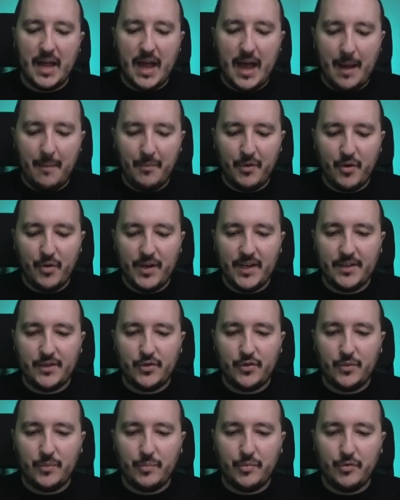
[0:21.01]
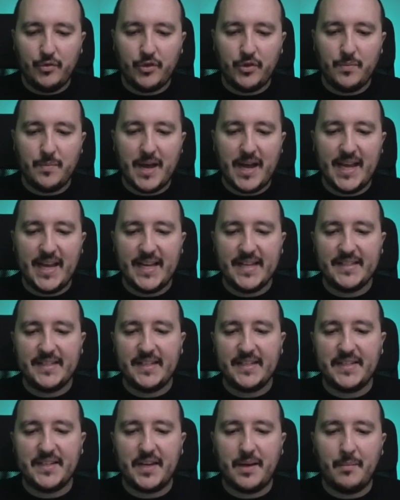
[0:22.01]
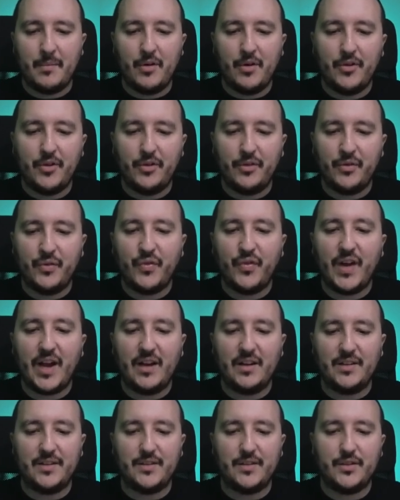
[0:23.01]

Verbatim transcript: I'm going to put my SSR mode on false,